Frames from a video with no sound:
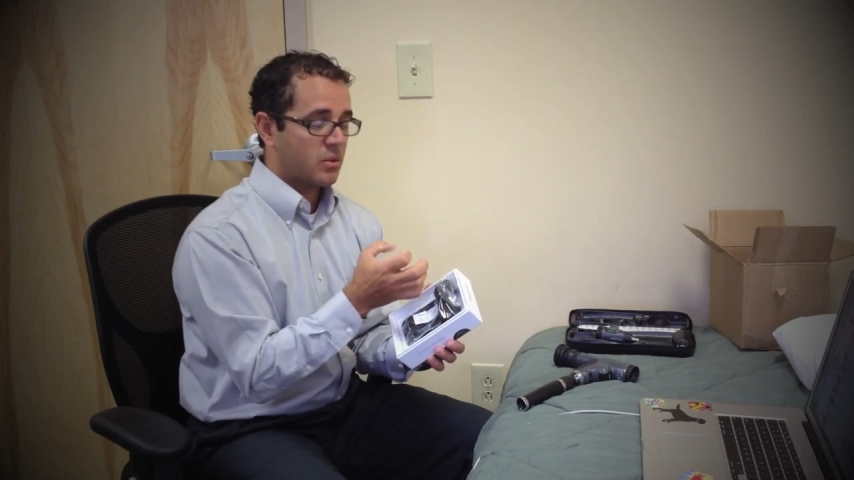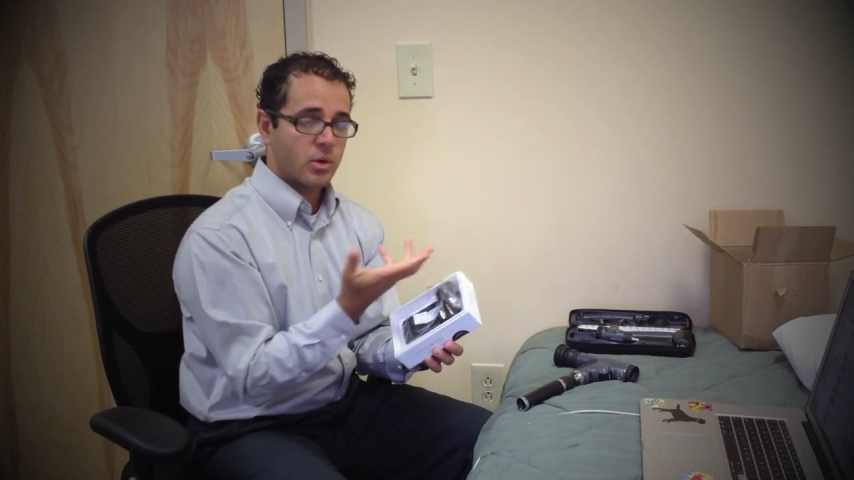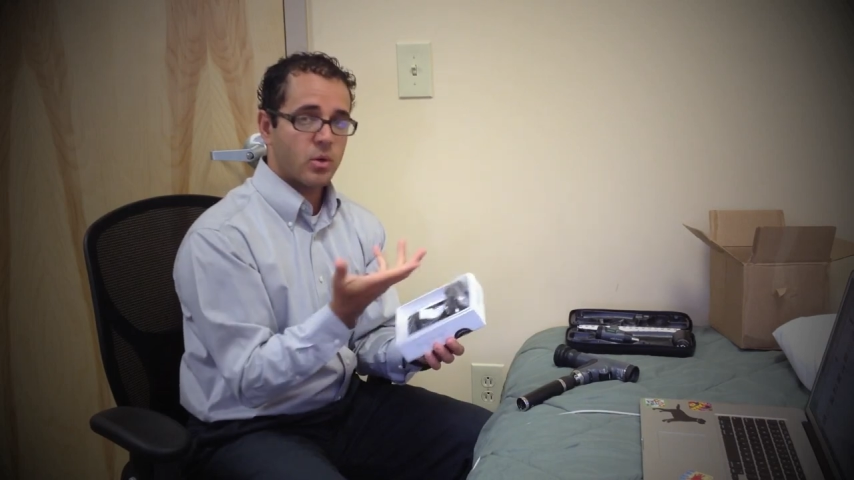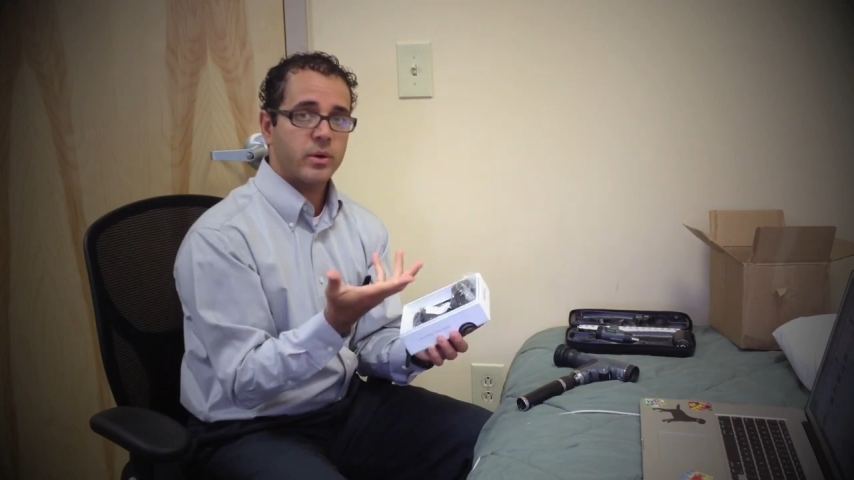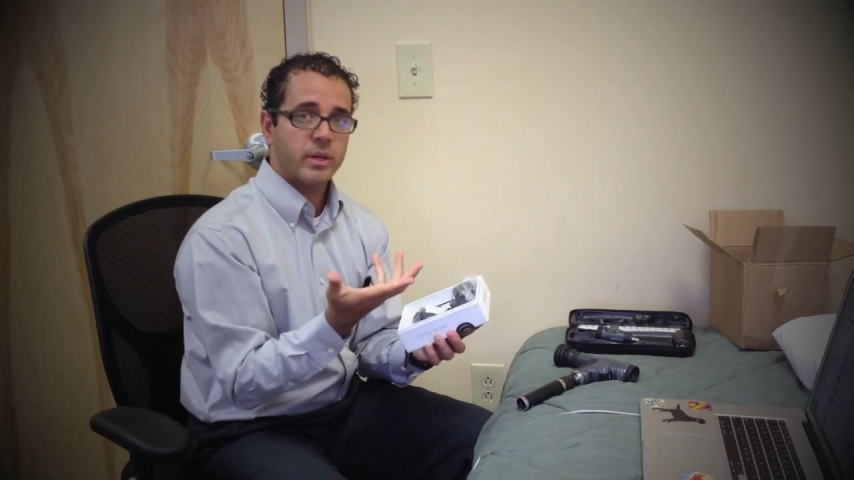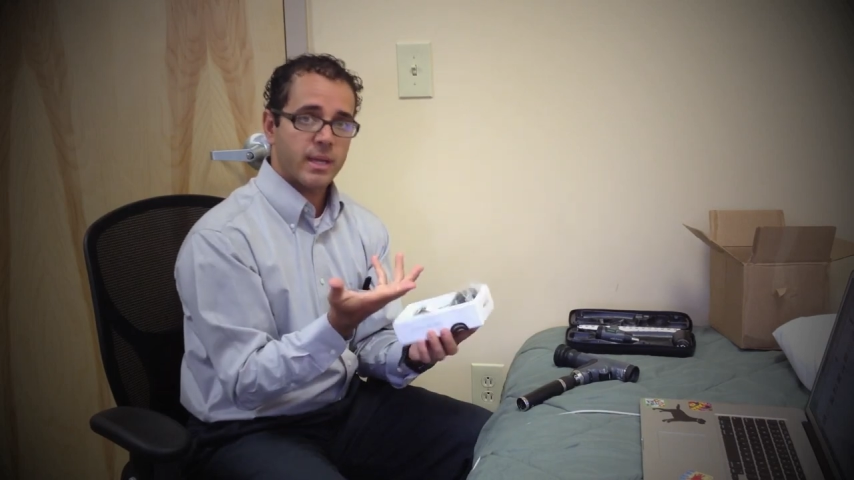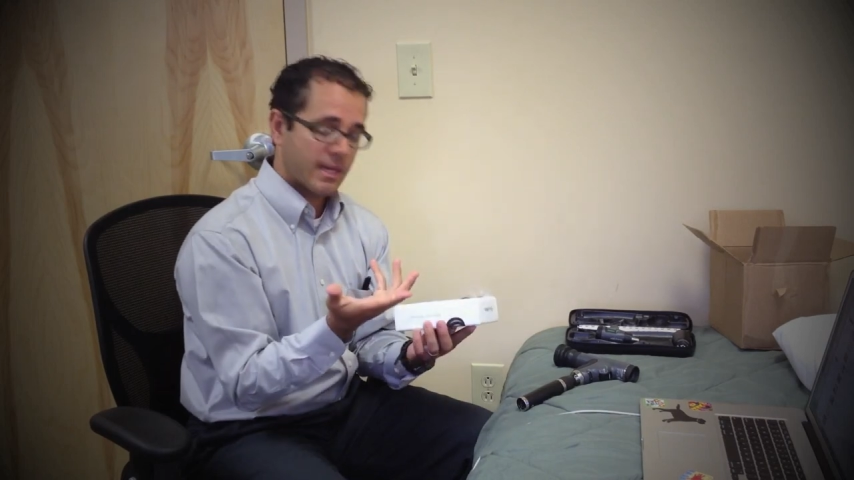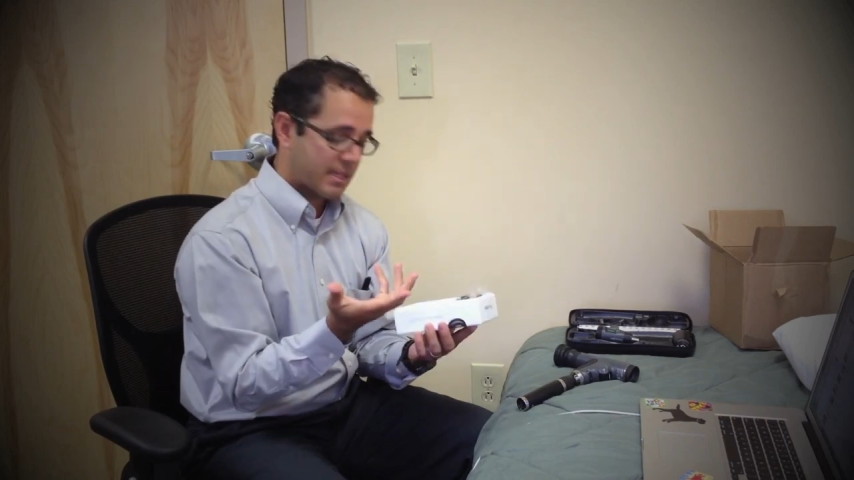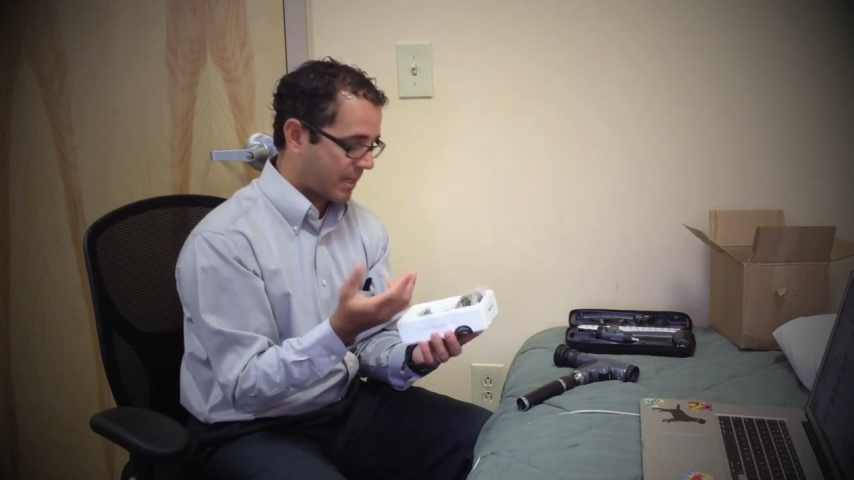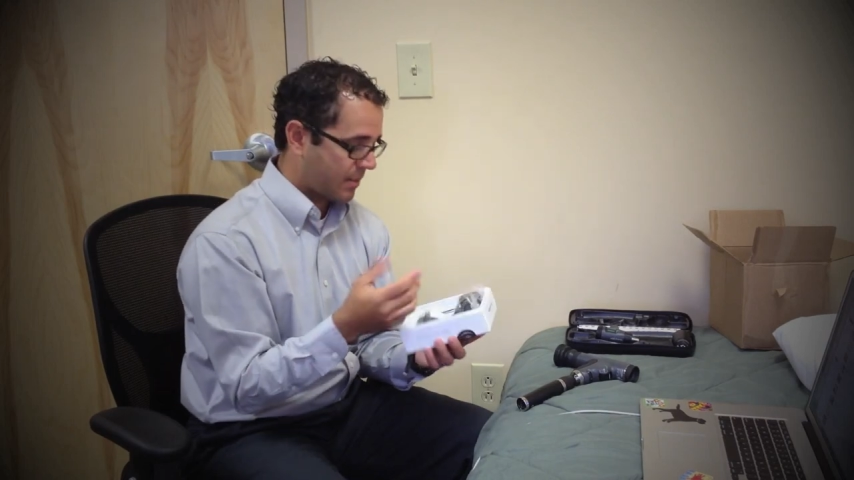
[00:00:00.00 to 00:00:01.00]
recording can
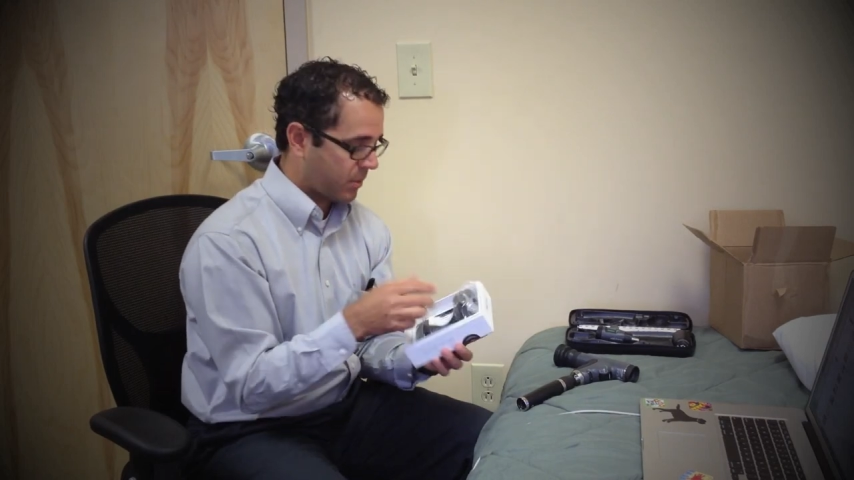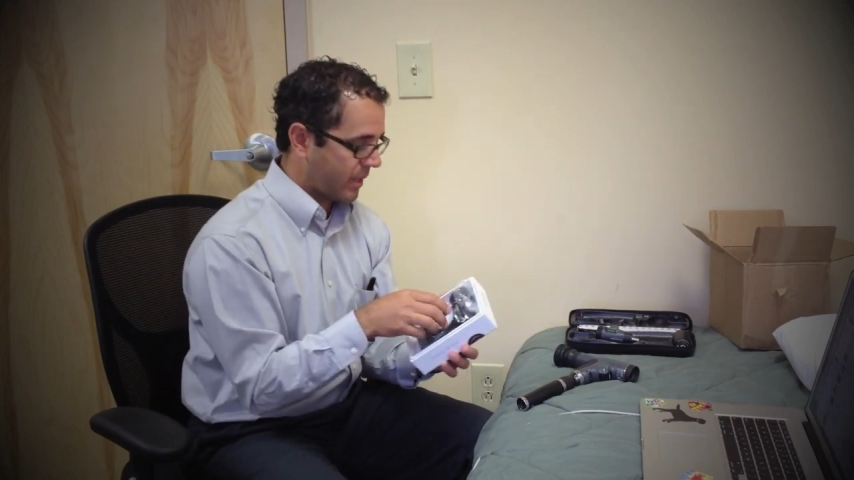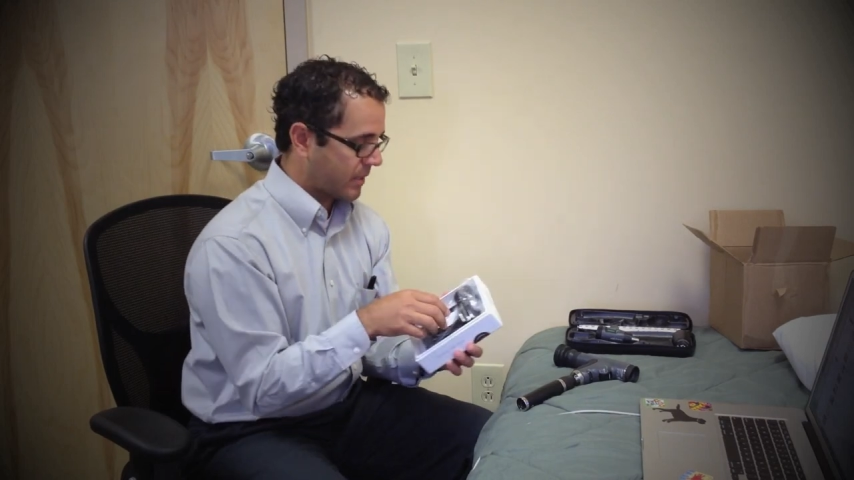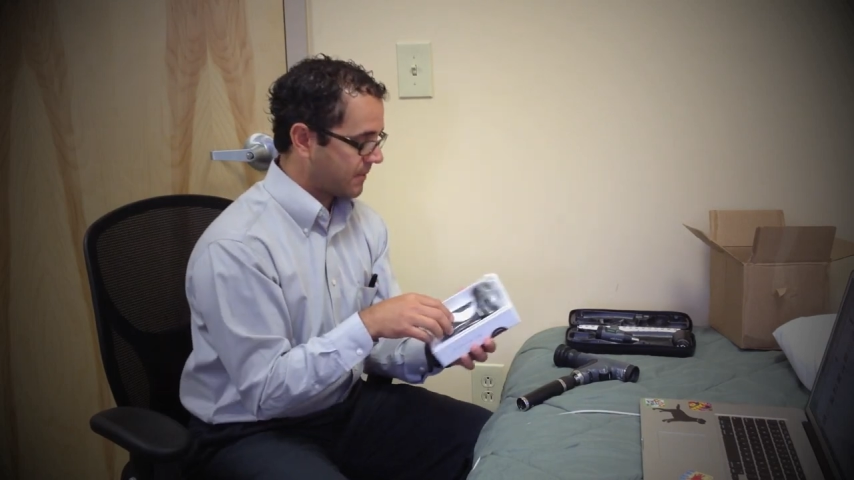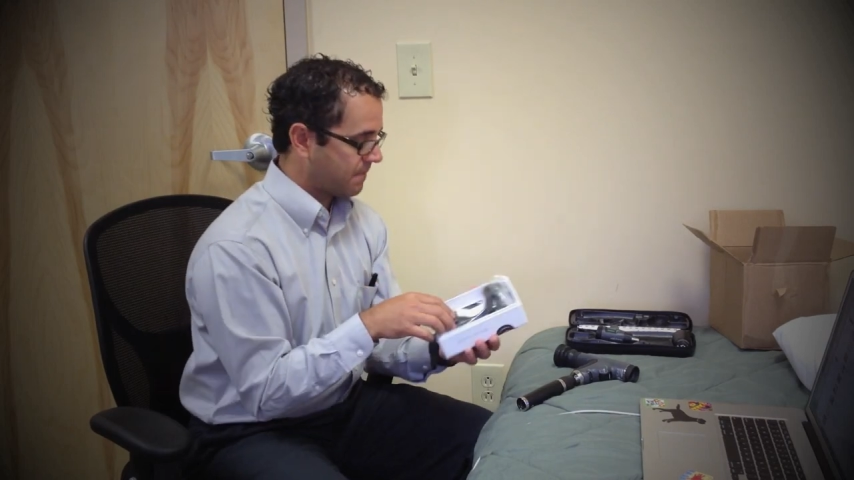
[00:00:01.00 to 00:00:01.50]
take place.